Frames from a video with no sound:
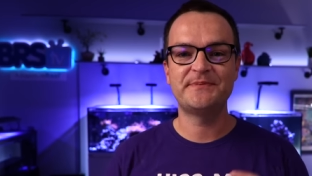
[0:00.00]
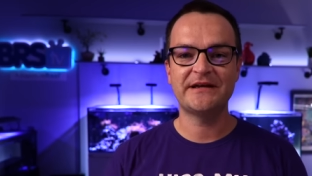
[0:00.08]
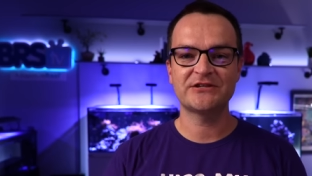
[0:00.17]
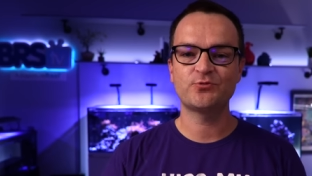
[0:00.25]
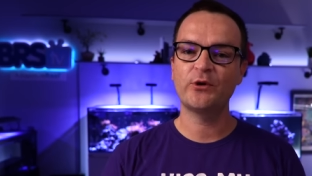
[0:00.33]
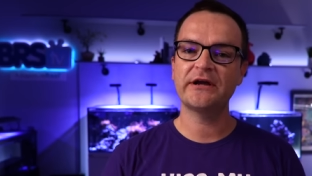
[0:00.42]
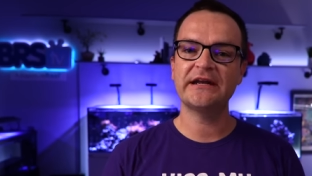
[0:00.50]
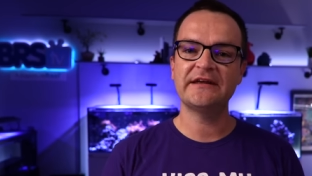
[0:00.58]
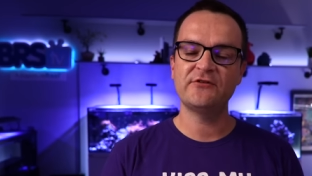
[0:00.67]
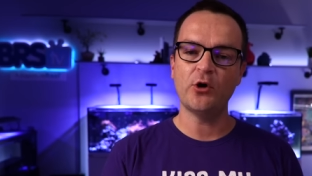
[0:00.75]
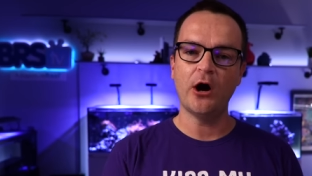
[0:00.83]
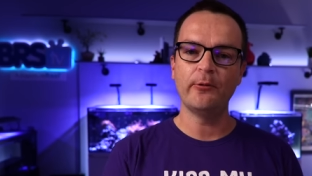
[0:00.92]
because we're going to
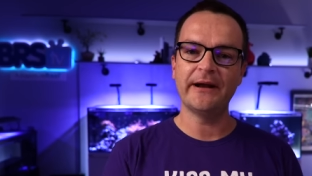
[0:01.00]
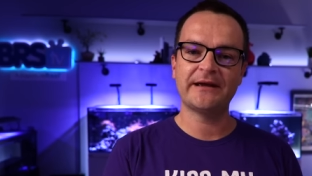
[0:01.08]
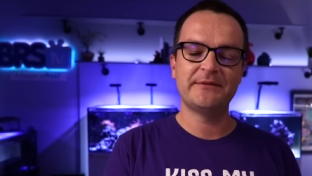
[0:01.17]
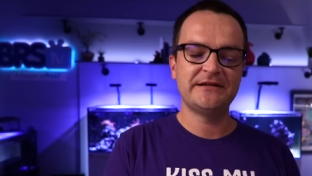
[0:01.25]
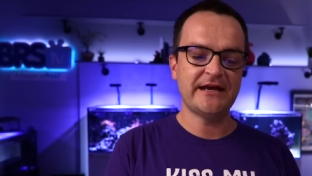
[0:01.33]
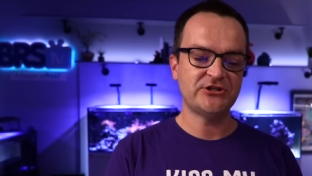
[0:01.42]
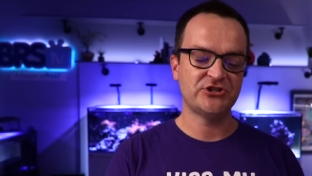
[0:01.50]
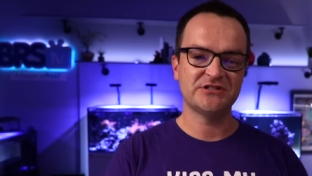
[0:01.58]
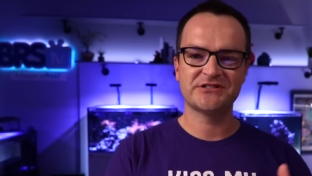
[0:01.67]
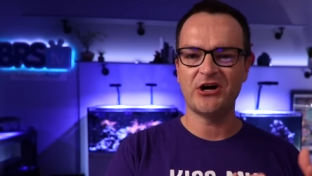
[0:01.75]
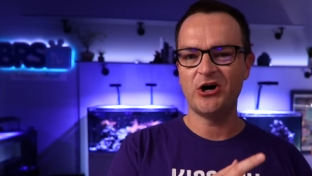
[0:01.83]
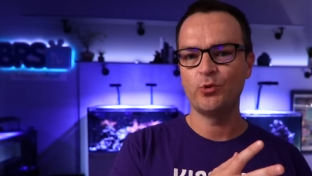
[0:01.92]
give you our
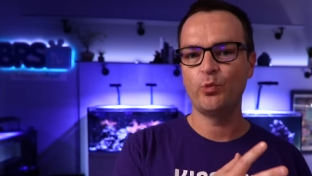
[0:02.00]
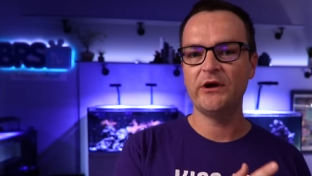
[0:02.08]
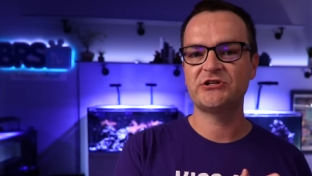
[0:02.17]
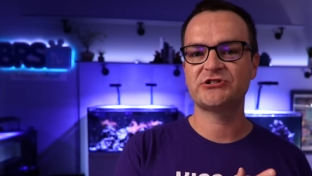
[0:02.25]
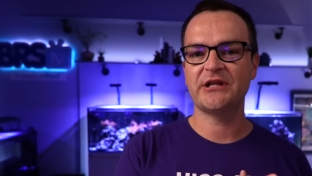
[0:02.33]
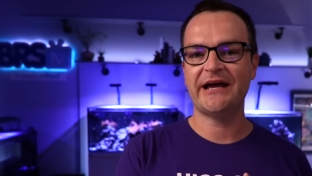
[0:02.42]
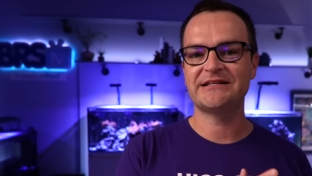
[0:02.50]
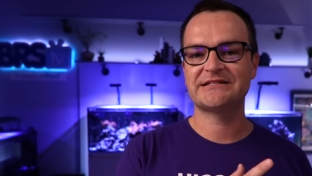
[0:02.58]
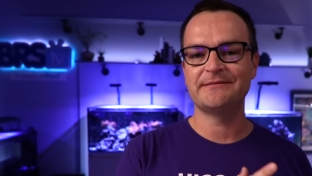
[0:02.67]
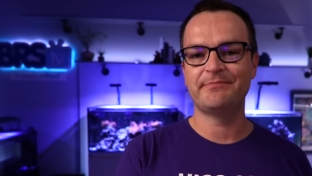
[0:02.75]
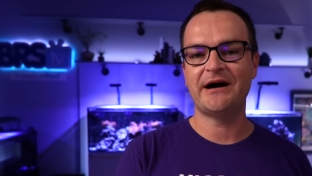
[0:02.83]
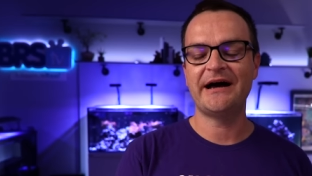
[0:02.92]
recommendations on which lights
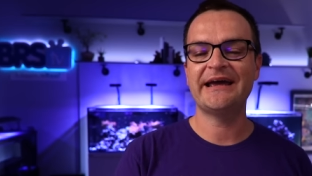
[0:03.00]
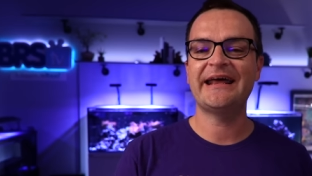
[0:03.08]
to buy